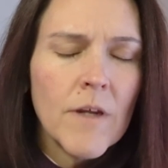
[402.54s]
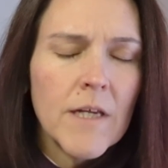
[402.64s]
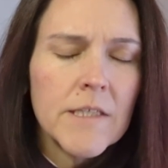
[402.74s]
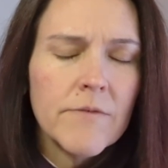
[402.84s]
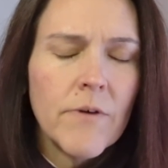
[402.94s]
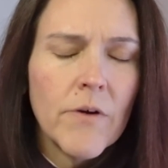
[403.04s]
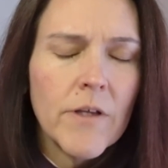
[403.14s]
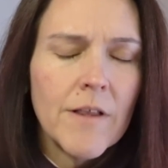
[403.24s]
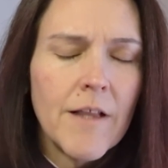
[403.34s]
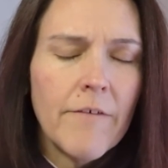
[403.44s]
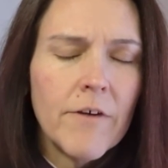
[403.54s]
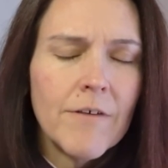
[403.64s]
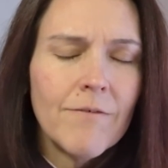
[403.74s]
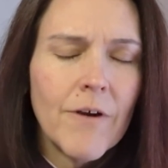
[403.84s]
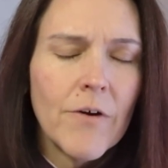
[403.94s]
It's a very
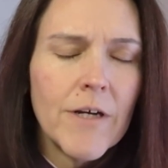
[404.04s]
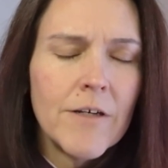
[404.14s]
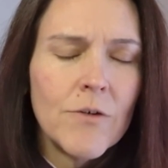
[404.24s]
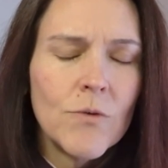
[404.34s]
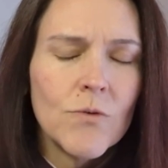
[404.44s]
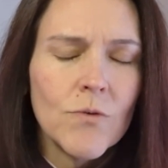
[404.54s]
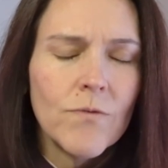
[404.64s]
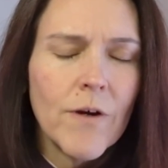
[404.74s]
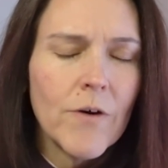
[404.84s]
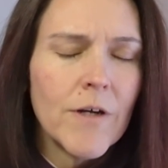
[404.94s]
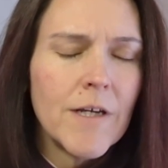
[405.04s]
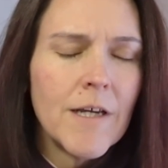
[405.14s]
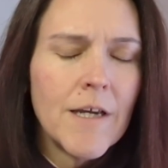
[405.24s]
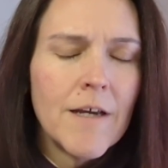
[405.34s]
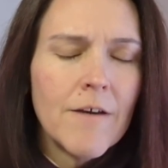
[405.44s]
loving, very neutral, very
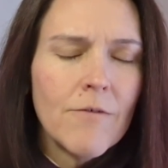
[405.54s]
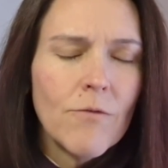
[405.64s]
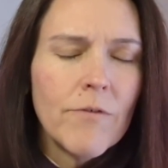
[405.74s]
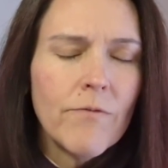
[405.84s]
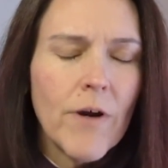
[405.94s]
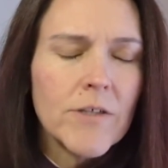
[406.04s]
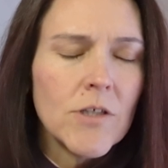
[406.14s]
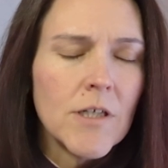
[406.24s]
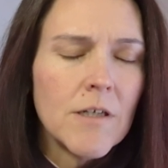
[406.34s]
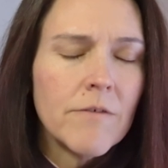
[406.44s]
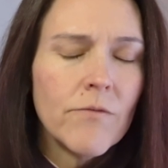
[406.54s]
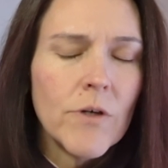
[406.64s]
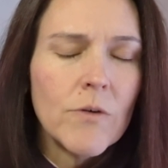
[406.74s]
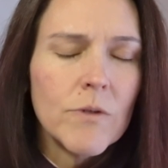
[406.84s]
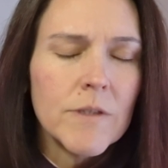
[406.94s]
refreshing
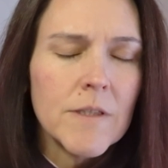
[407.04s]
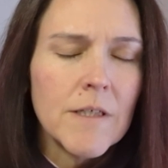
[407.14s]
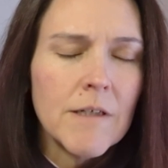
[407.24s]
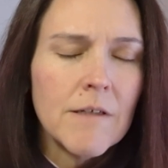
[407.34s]
frequency.